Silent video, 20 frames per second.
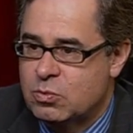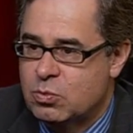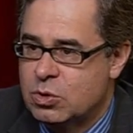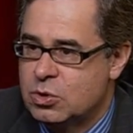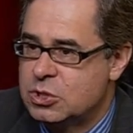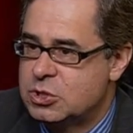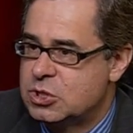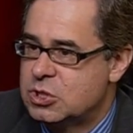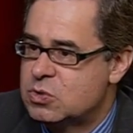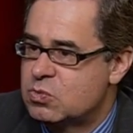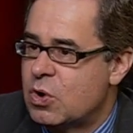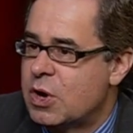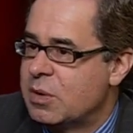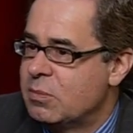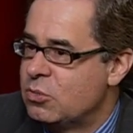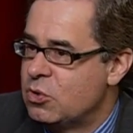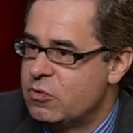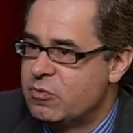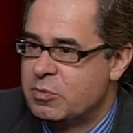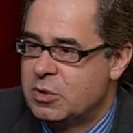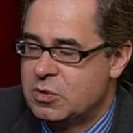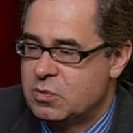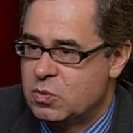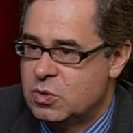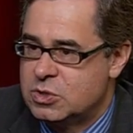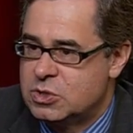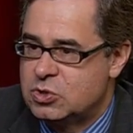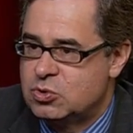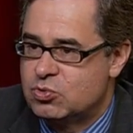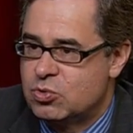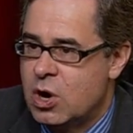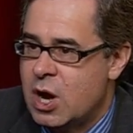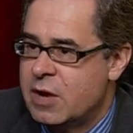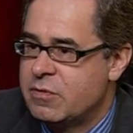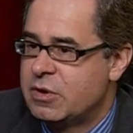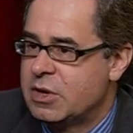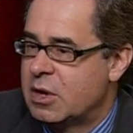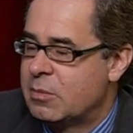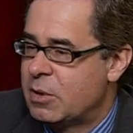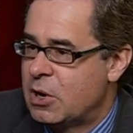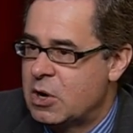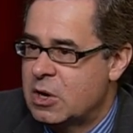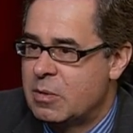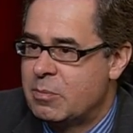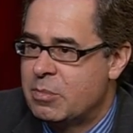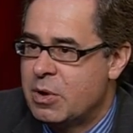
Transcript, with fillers: religious right movement was driving American